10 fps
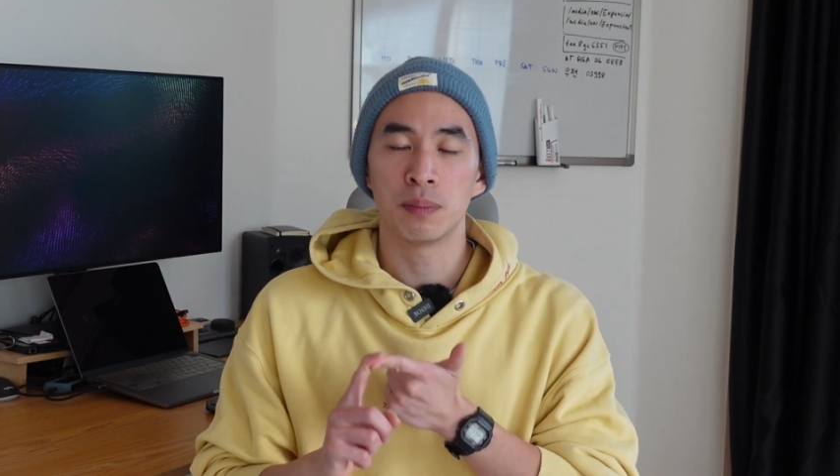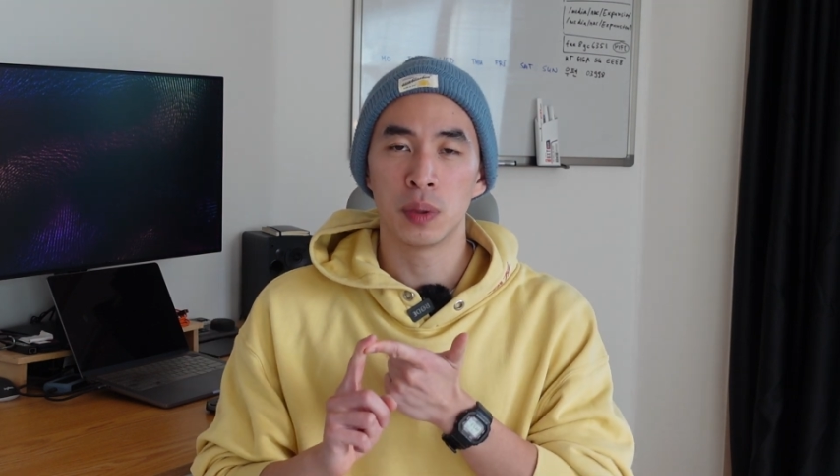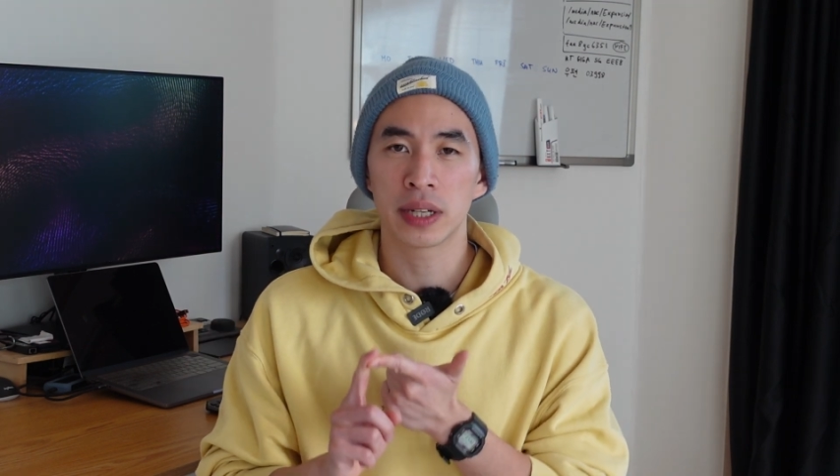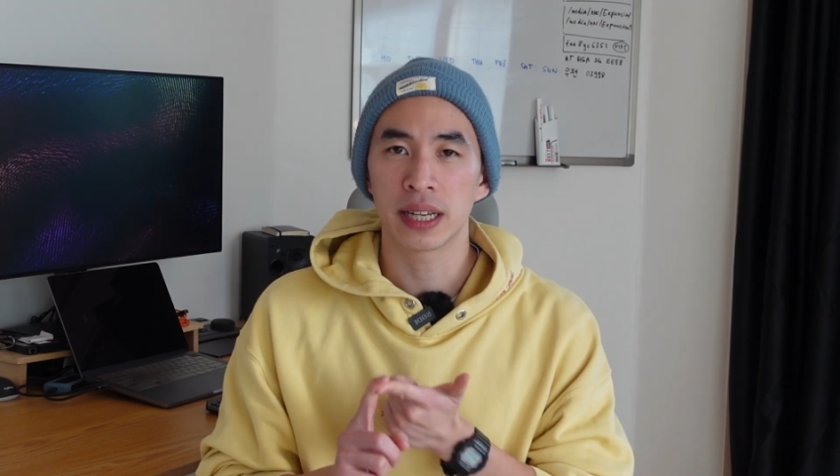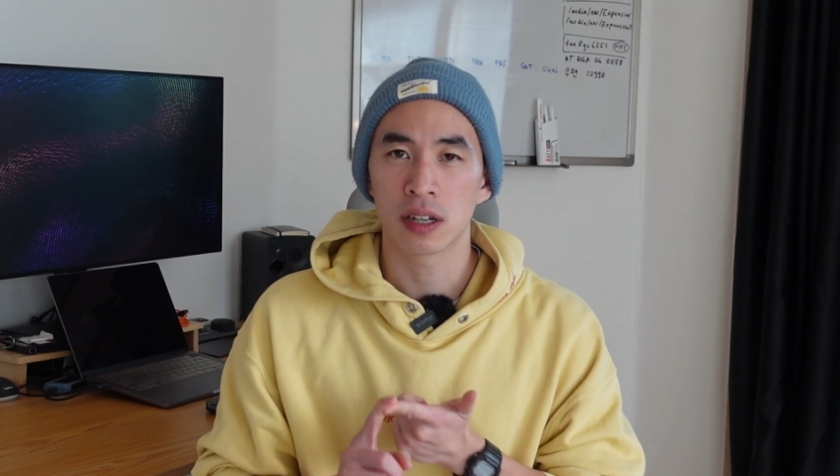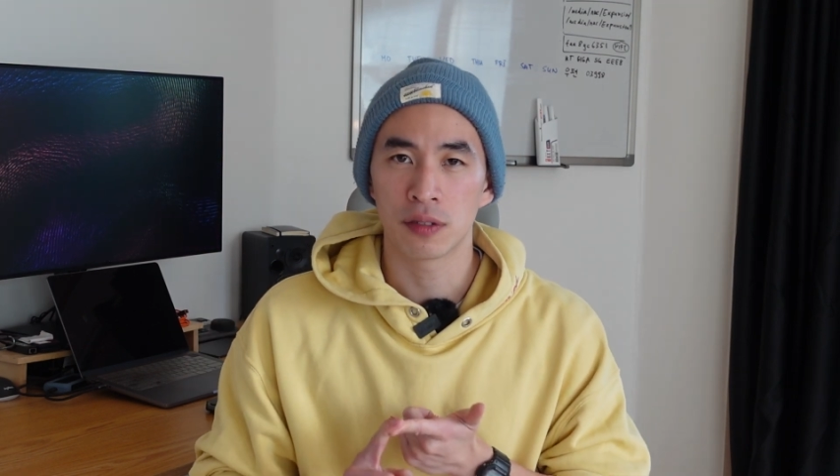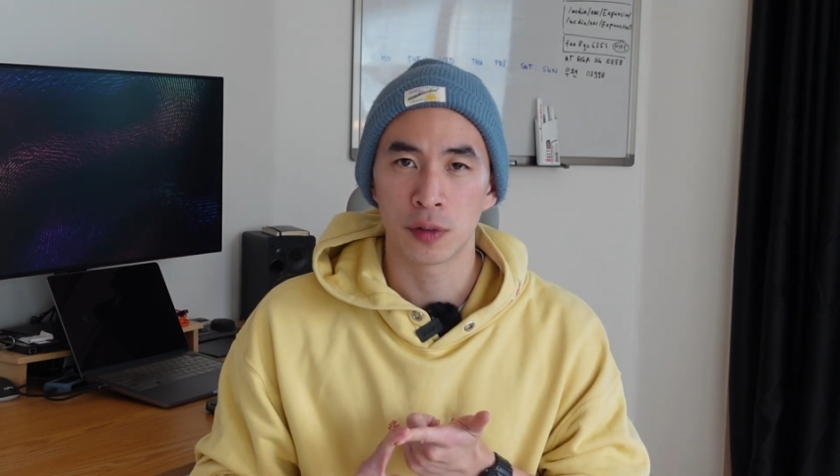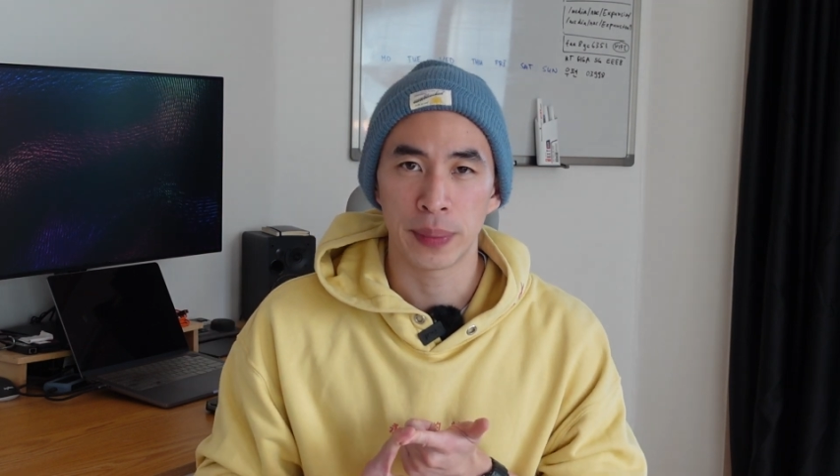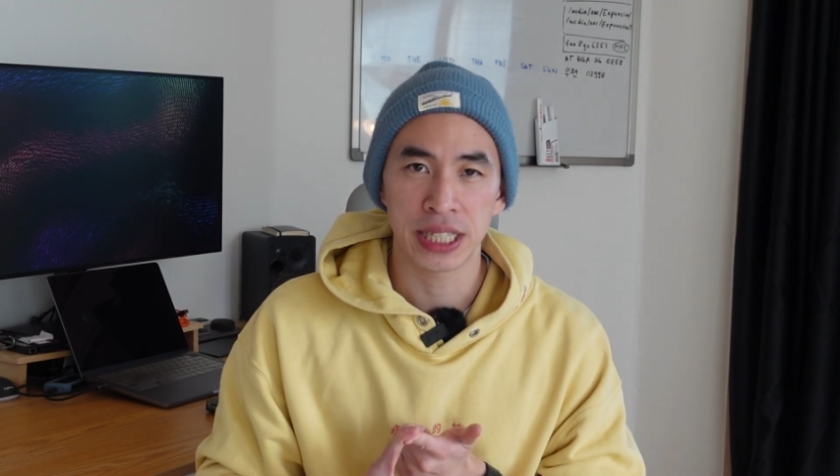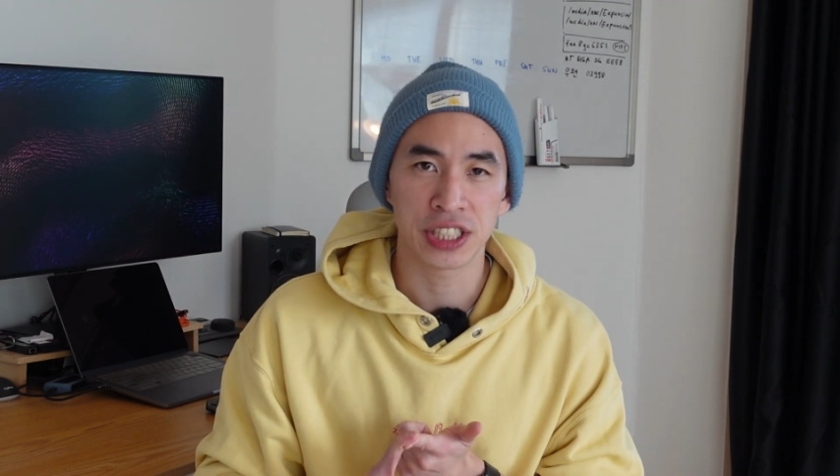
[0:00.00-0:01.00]
booking
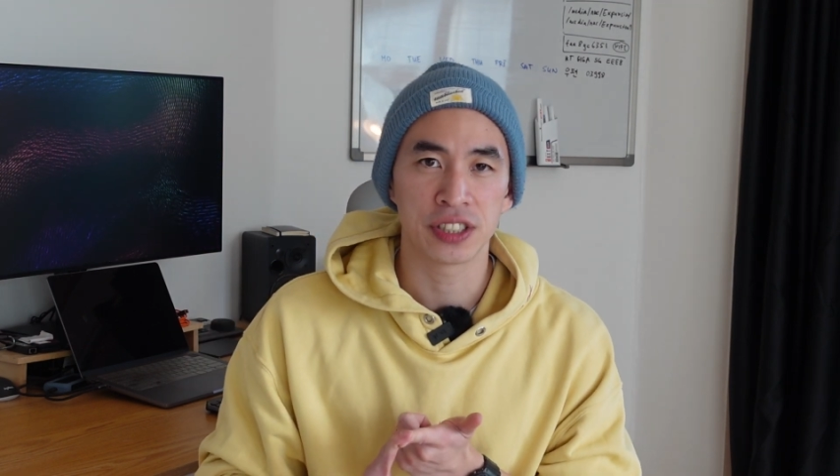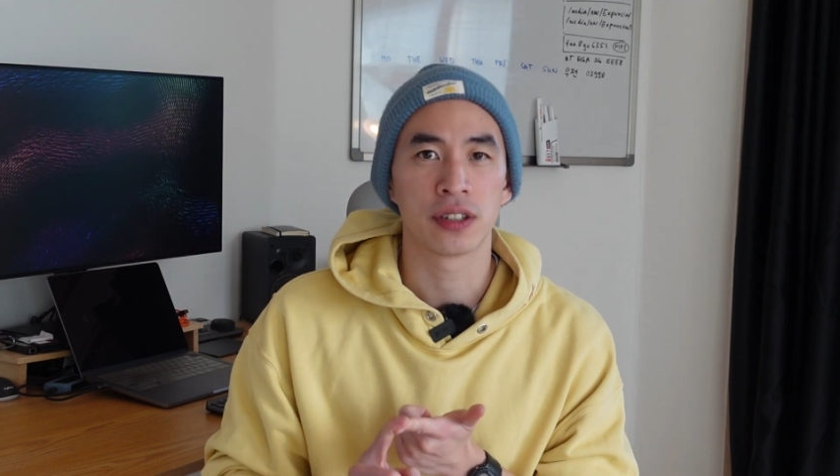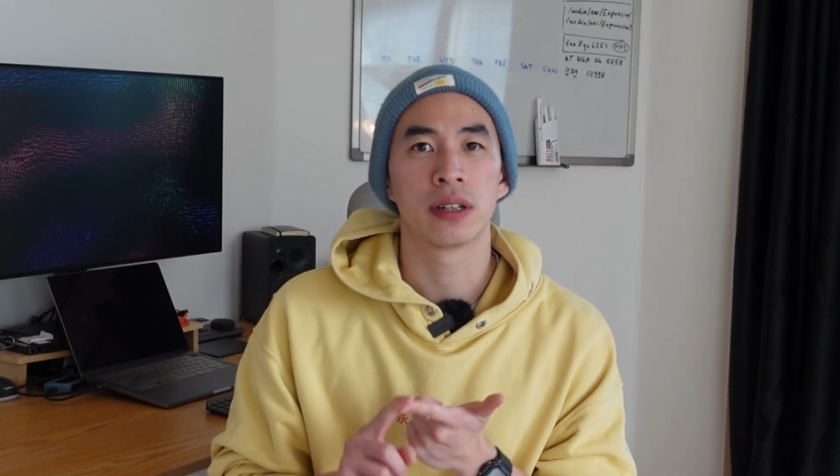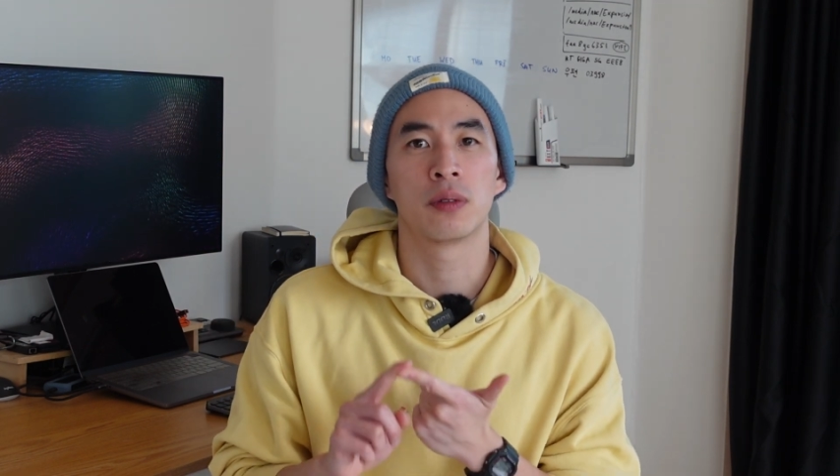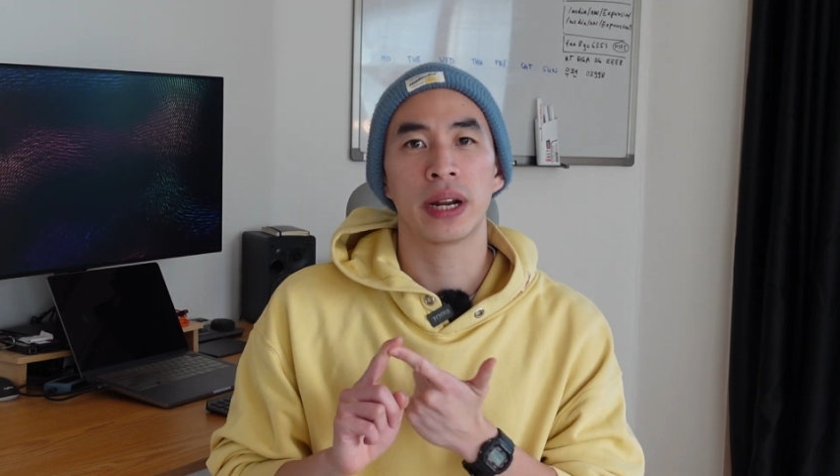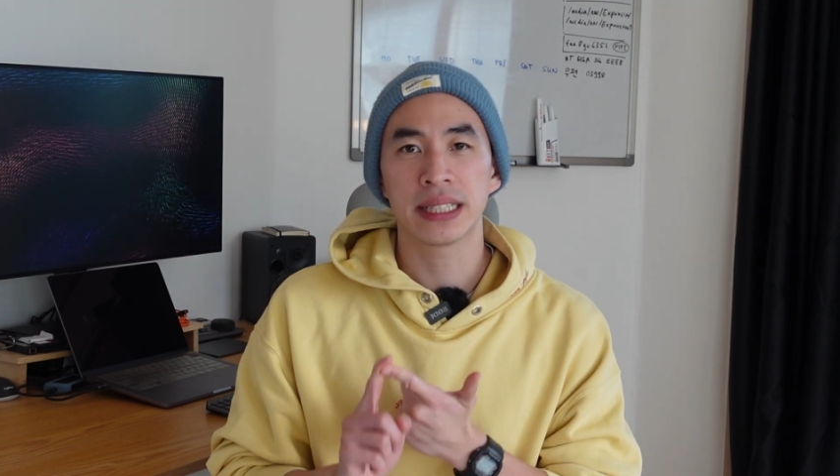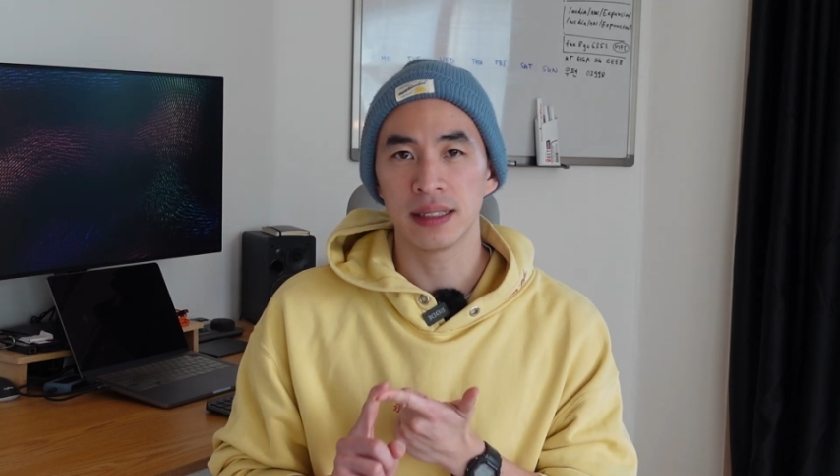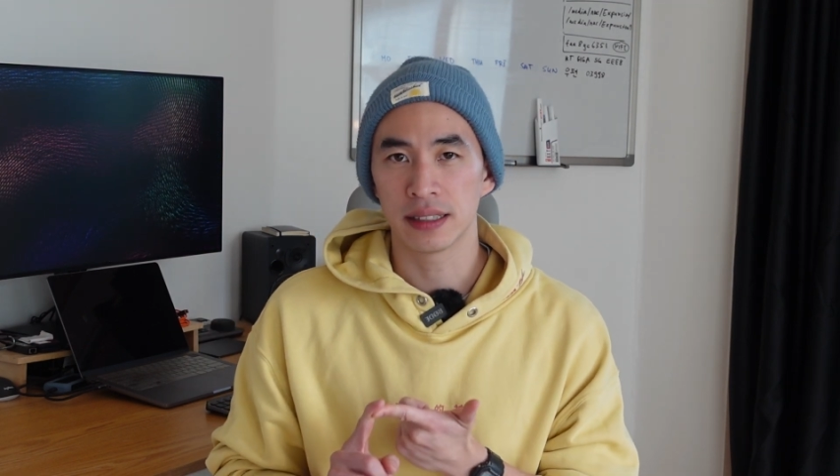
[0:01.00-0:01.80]
confirmation or a rental